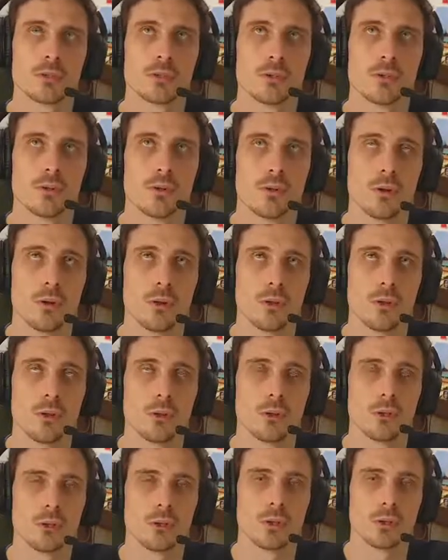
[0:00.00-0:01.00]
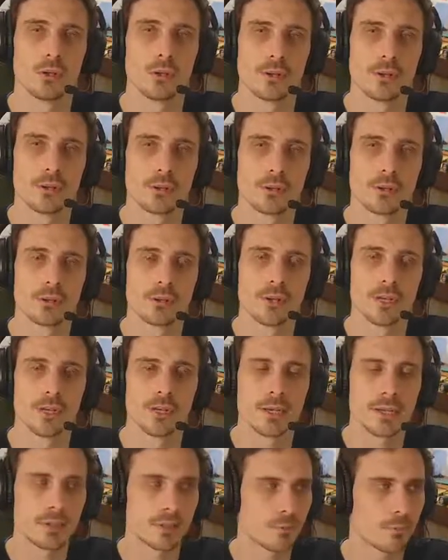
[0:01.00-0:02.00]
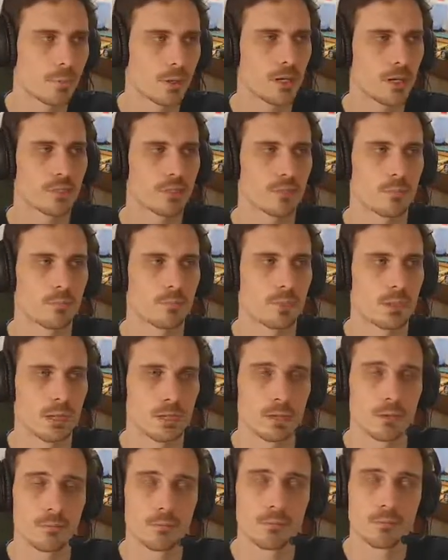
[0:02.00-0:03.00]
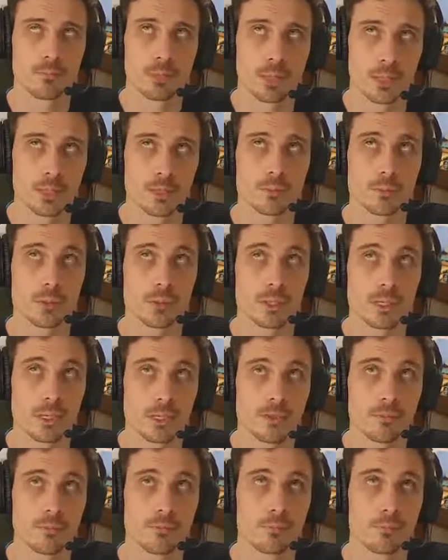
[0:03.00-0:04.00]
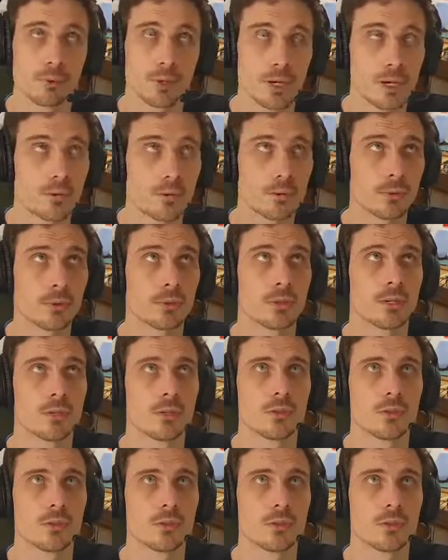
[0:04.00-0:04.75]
All the leather parts are painted with leather brown.